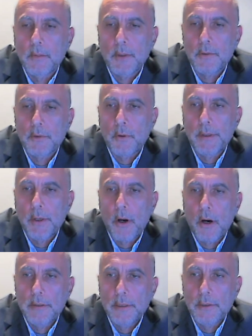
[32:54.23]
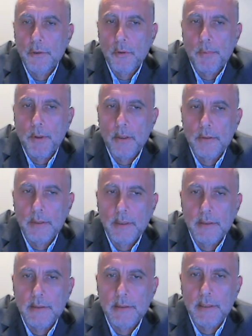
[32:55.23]
what's going on in
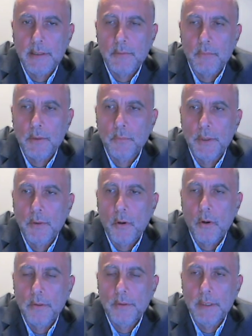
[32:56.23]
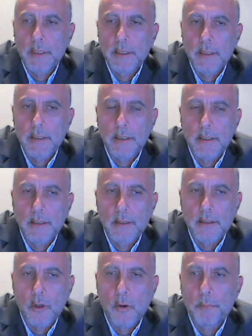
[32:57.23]
geopolitics is what we call the
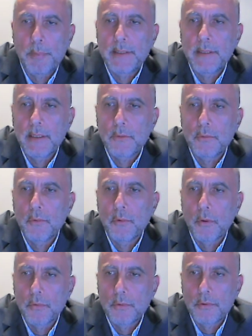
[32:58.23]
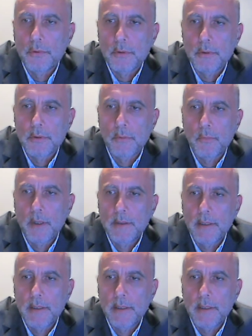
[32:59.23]
competing two roads. The one